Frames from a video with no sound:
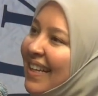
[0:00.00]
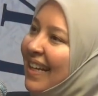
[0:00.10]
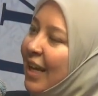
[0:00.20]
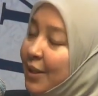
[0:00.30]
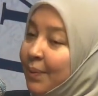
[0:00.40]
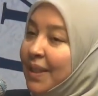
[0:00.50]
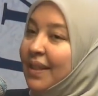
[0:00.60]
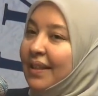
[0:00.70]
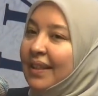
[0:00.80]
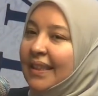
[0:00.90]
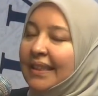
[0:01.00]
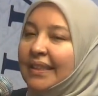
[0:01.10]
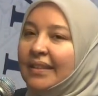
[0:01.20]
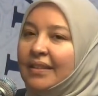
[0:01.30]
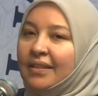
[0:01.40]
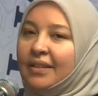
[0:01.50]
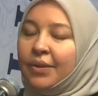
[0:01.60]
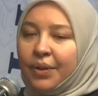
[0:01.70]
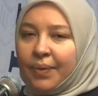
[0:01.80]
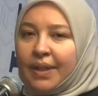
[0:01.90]
And so we did. You
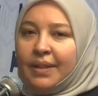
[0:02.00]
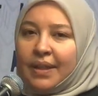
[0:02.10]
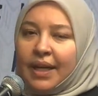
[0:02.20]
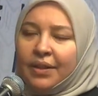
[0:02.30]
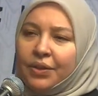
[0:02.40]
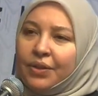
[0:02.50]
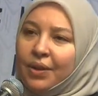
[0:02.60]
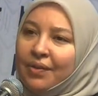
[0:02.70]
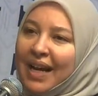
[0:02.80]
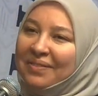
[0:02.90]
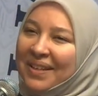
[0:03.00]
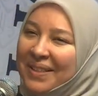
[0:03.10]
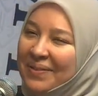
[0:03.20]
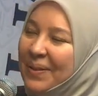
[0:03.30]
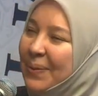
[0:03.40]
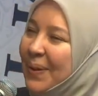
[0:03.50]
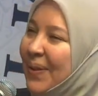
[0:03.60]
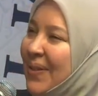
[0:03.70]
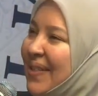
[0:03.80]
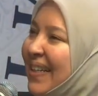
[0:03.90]
could read it today in the Journal of Affective
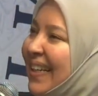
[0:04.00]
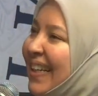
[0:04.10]
Disorders.